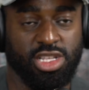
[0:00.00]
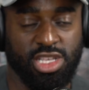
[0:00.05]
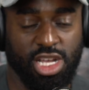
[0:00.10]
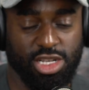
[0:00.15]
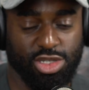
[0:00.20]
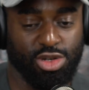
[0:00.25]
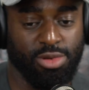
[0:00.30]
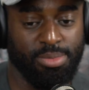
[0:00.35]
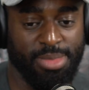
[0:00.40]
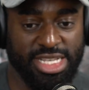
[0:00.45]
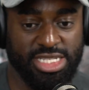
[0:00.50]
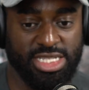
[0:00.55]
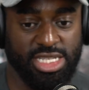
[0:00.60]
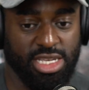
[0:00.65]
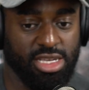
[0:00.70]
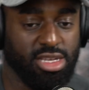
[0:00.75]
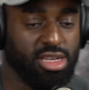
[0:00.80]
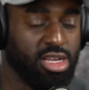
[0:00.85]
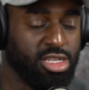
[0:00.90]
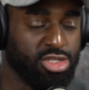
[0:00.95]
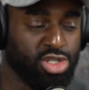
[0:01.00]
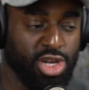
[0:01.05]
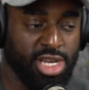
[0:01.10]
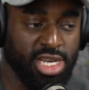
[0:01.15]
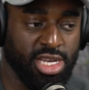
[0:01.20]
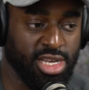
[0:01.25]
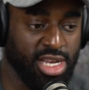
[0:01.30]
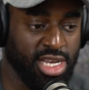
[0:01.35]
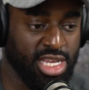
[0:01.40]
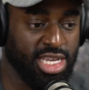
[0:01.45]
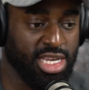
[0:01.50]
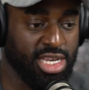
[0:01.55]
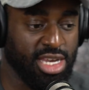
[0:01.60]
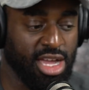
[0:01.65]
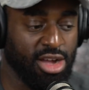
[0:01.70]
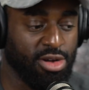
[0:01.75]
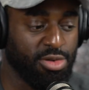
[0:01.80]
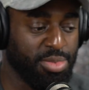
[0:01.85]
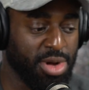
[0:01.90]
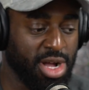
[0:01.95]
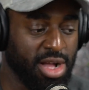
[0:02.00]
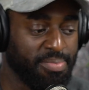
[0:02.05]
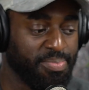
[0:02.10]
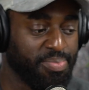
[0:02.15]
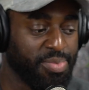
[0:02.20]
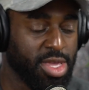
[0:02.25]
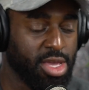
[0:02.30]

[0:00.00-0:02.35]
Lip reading: touch on Messi joining the league now. But